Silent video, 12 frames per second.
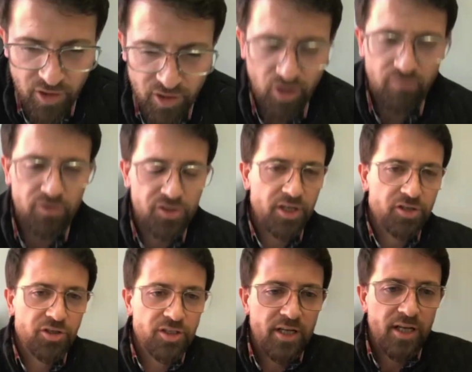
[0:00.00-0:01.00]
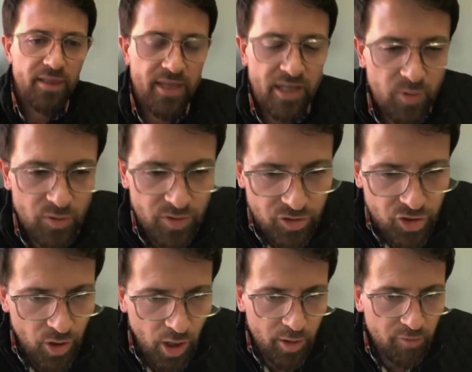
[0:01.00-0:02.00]
our conversation today, think about the
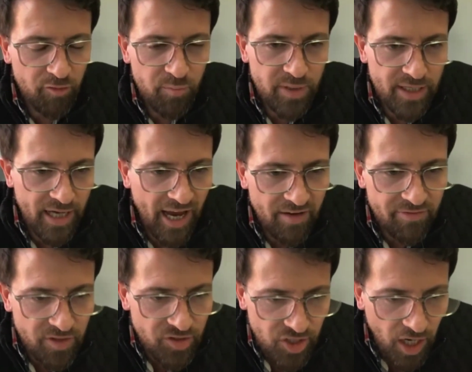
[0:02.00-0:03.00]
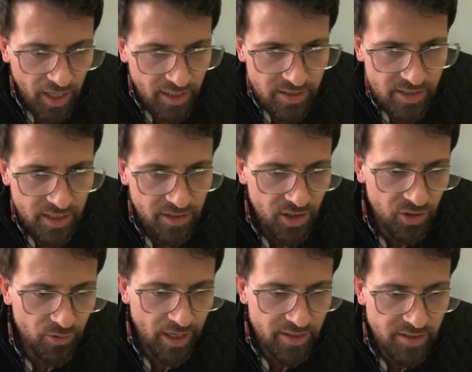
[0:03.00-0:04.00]
geography being half the size in the
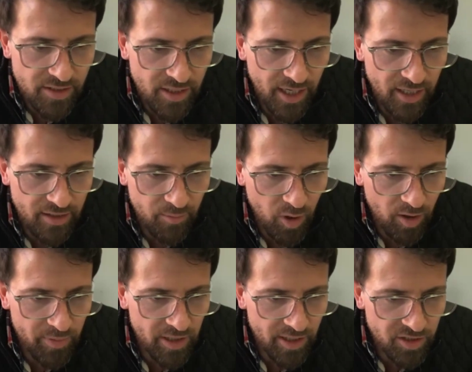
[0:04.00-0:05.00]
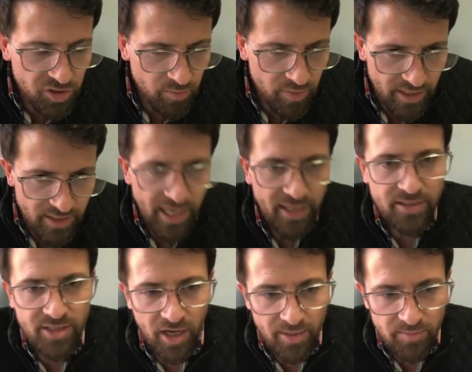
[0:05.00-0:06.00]
US and the population being 10
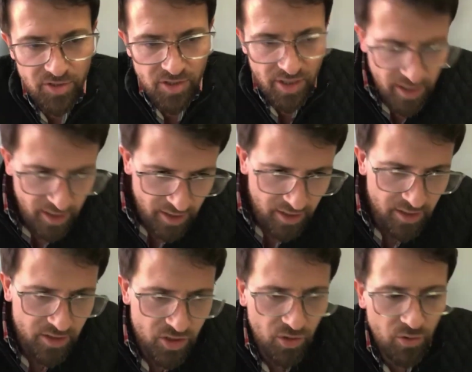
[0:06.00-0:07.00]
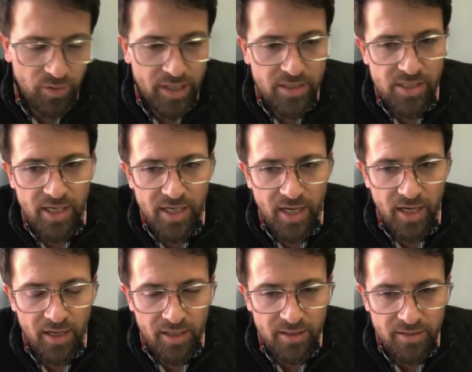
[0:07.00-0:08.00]
times. So it's
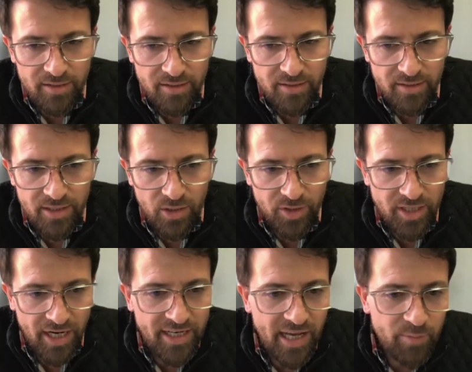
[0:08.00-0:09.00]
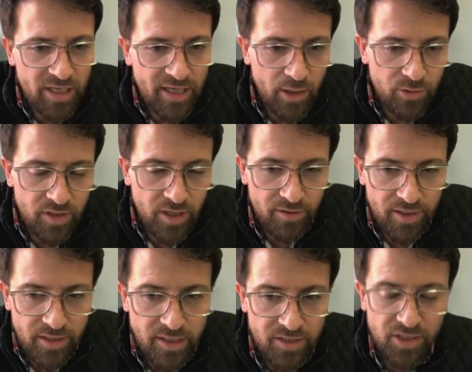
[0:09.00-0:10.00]
the dynamic out there
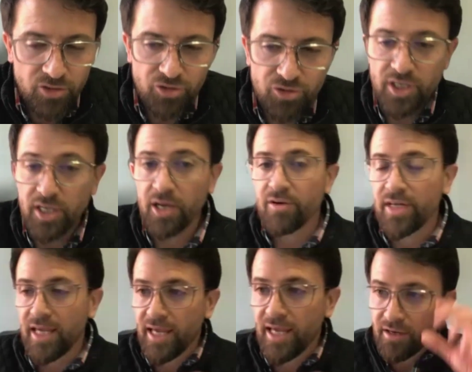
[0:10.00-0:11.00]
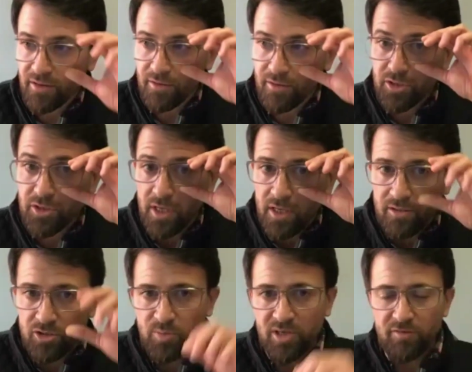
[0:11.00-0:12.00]
is interesting. Here in Canada, there's
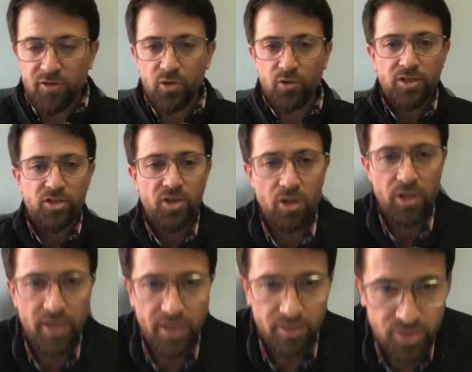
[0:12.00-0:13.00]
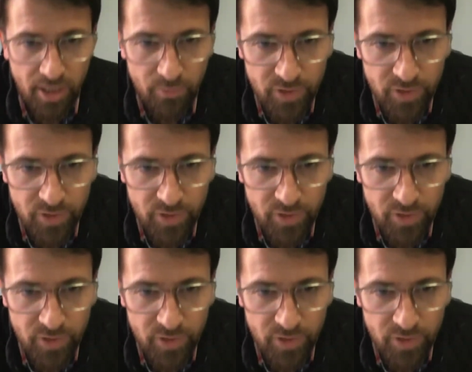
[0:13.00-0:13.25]
been a few consolidators.